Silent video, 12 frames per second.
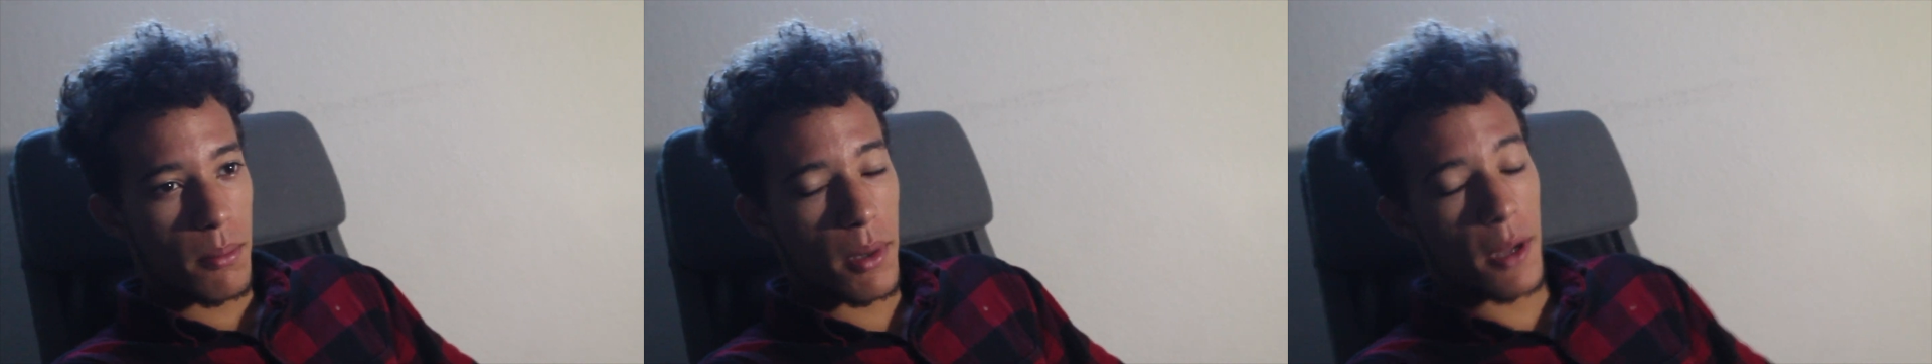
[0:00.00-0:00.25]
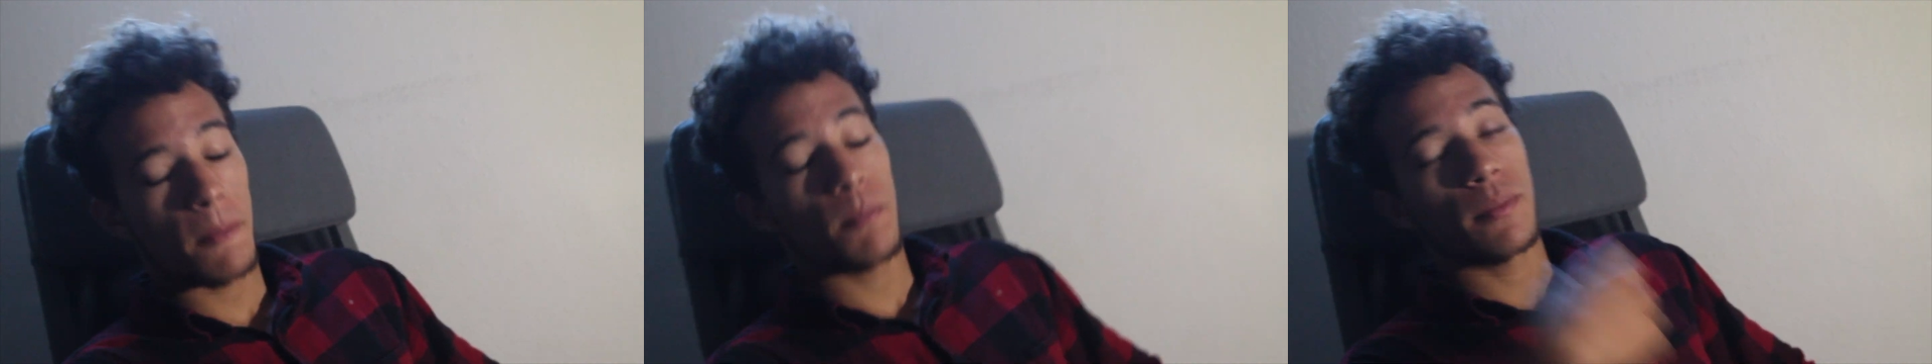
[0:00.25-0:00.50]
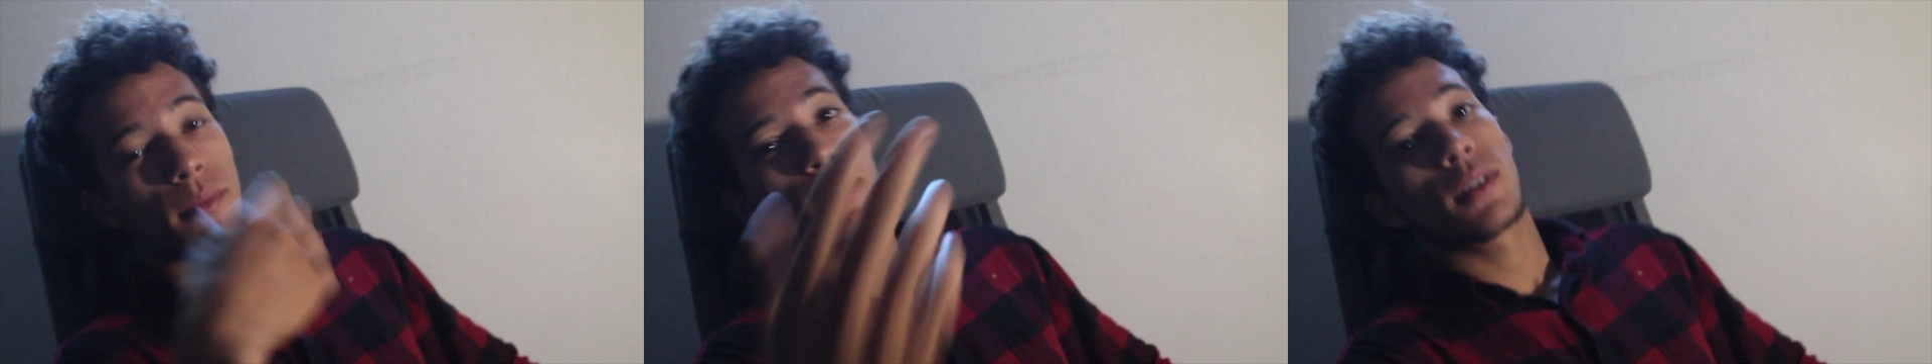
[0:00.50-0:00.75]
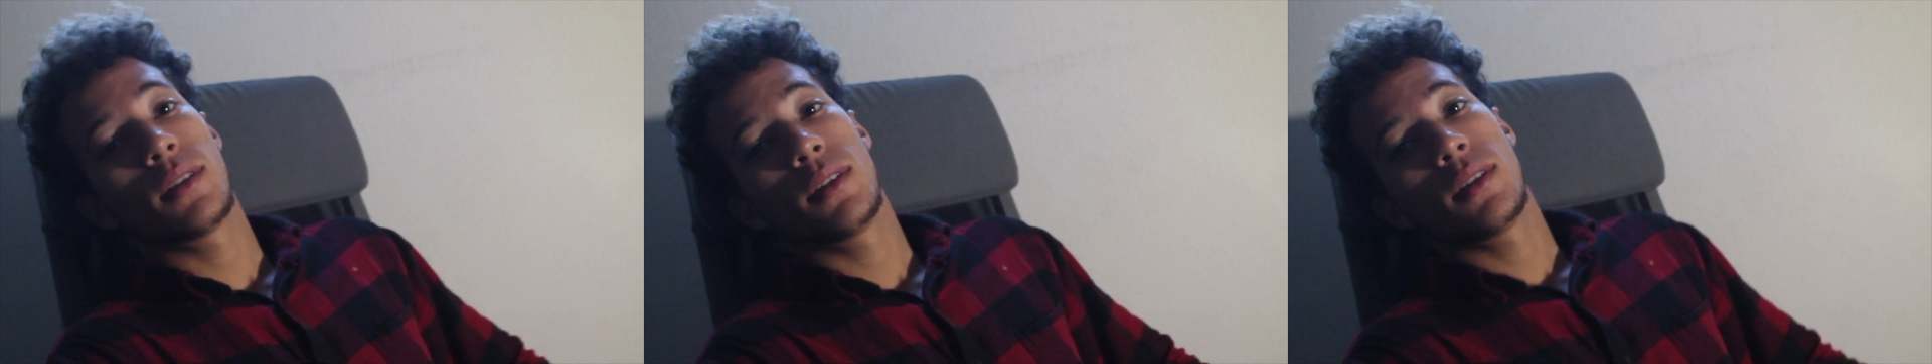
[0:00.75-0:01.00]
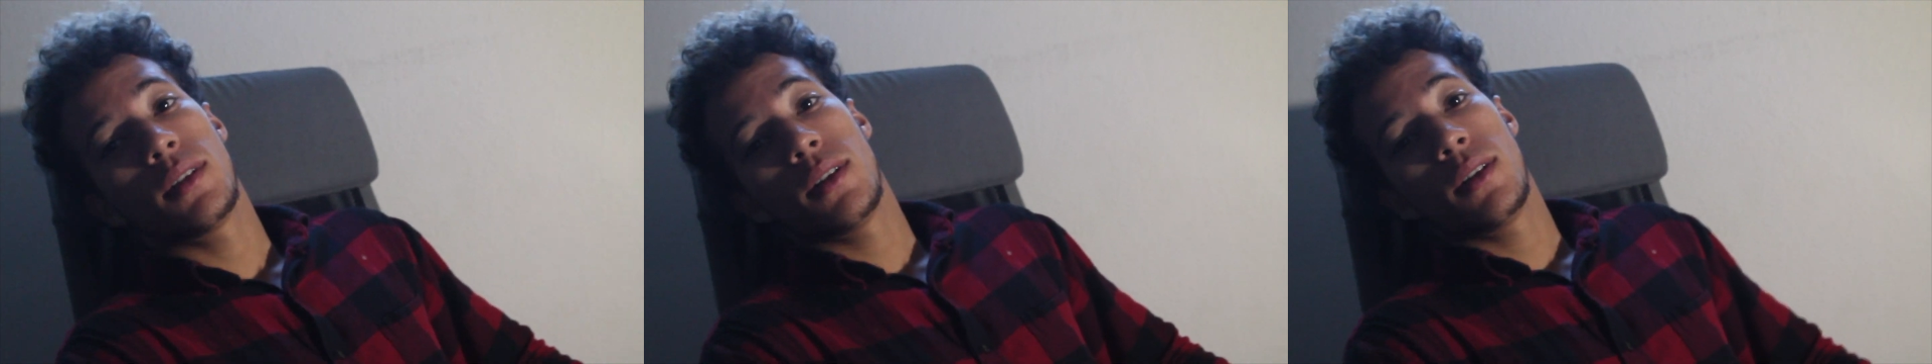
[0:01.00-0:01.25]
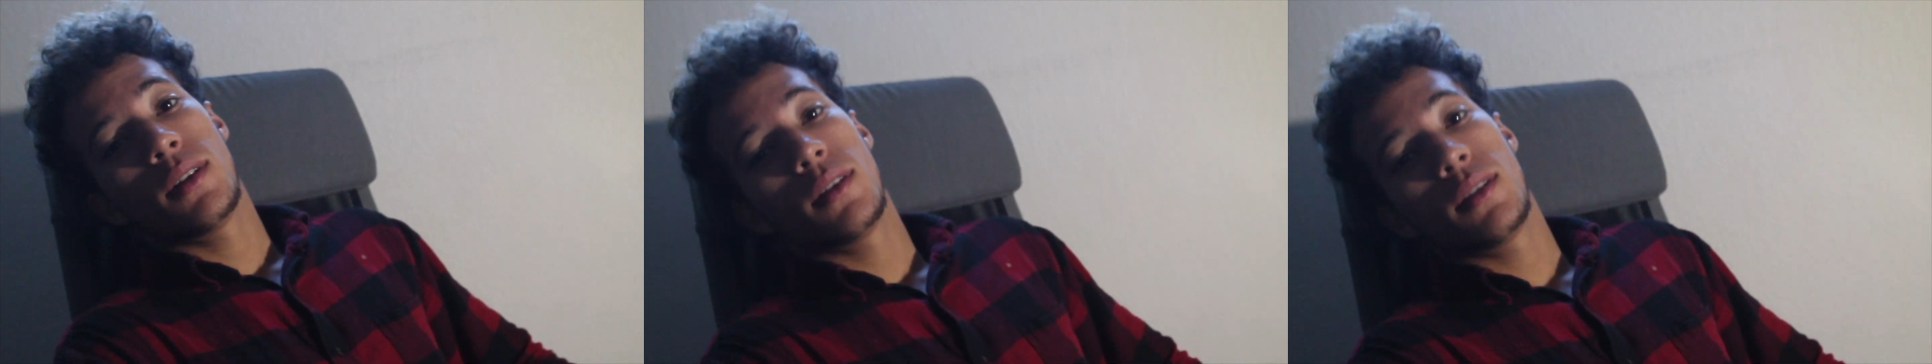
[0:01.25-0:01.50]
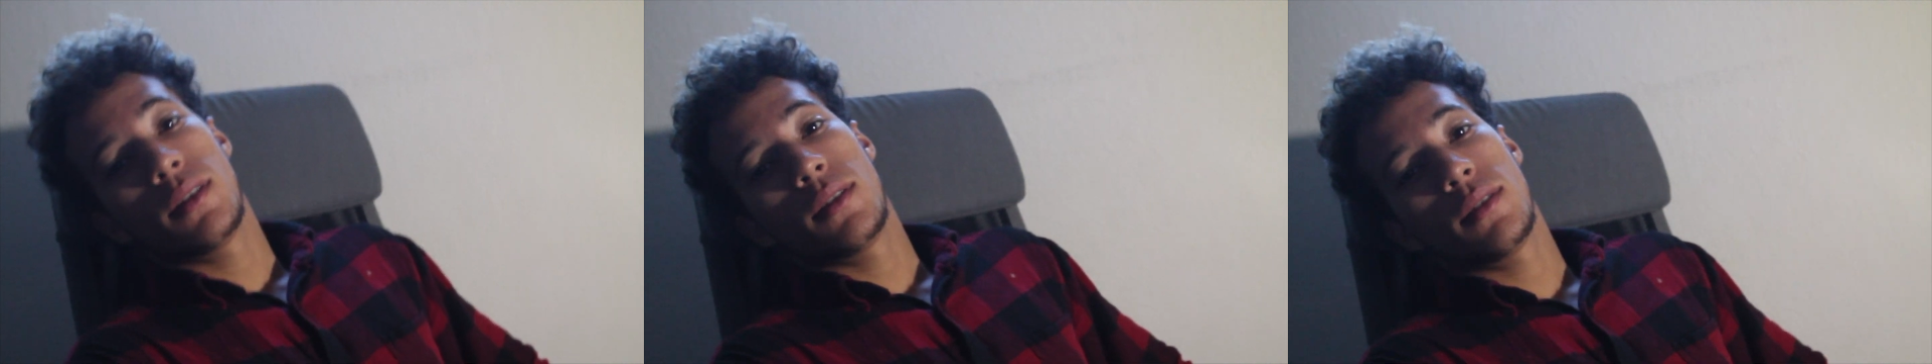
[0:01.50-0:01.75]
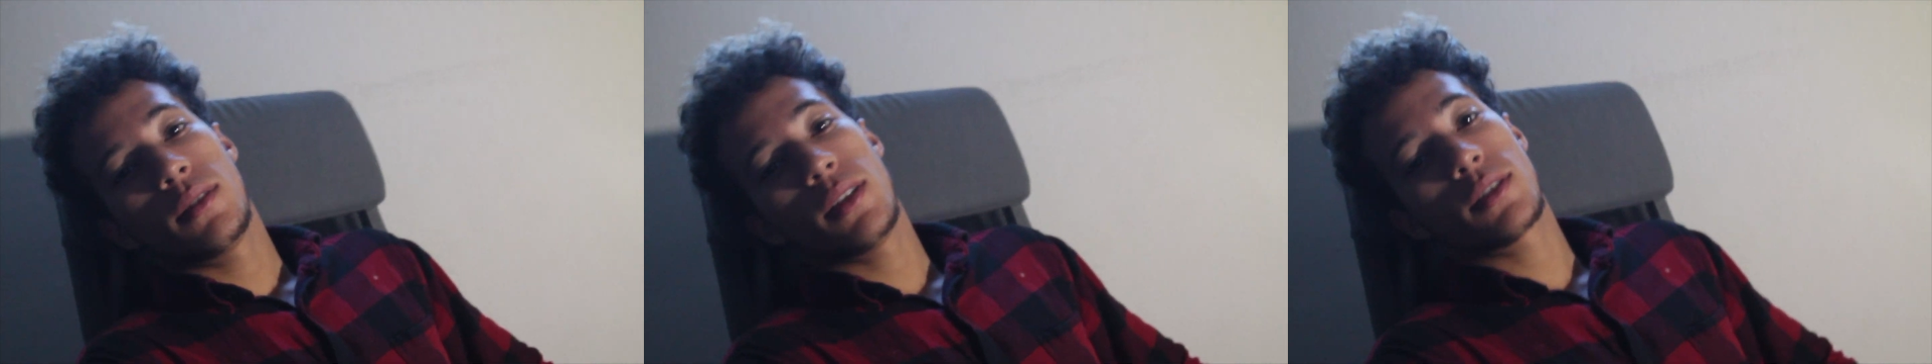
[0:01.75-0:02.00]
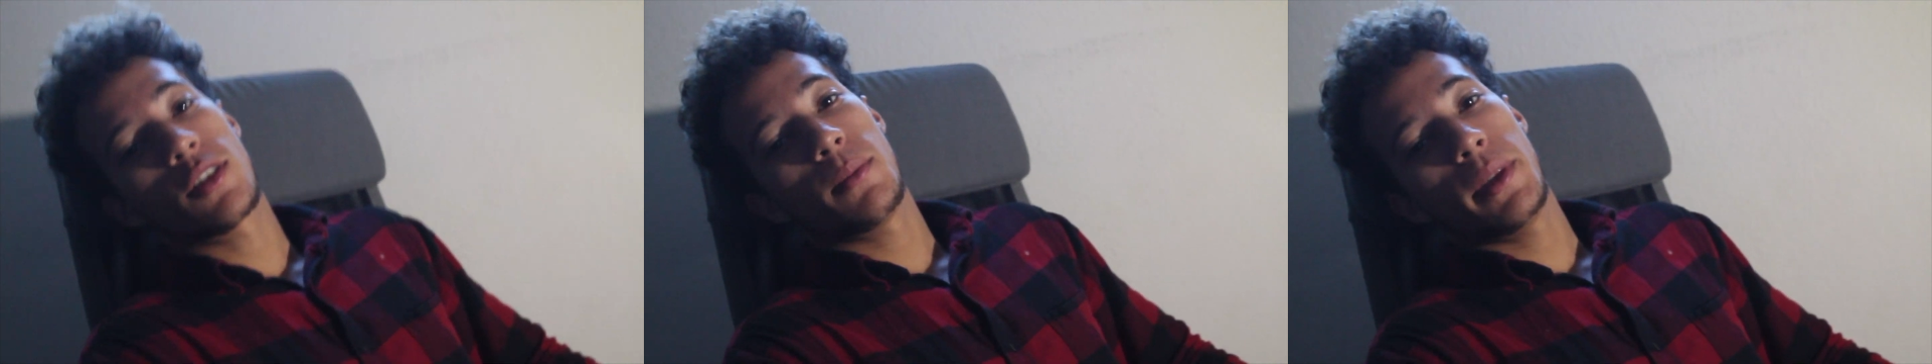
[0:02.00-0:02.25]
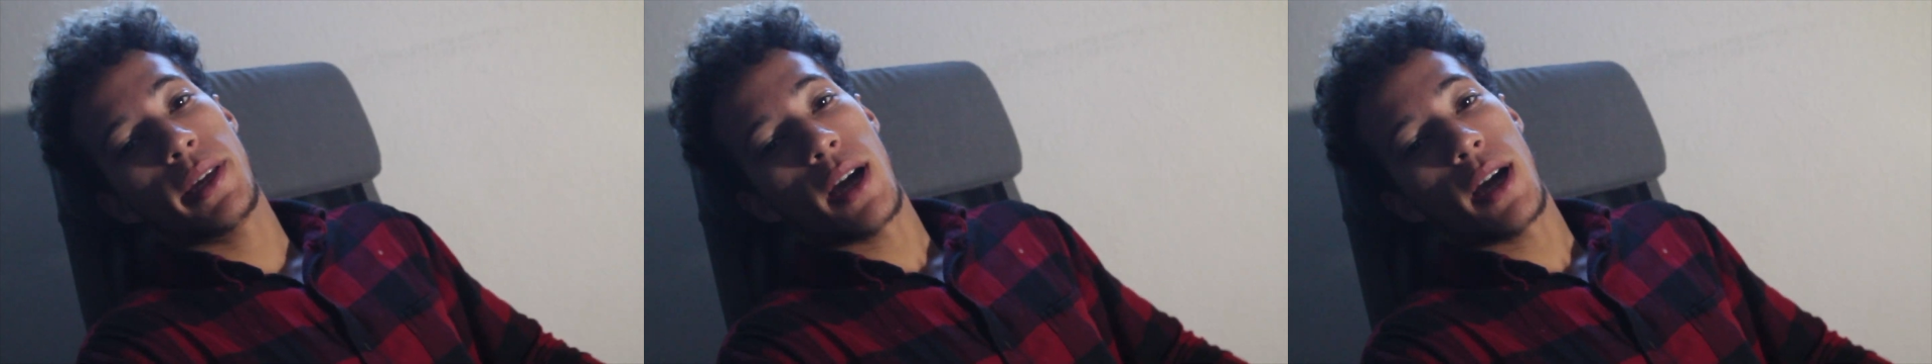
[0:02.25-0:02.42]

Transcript: But this is gonna be the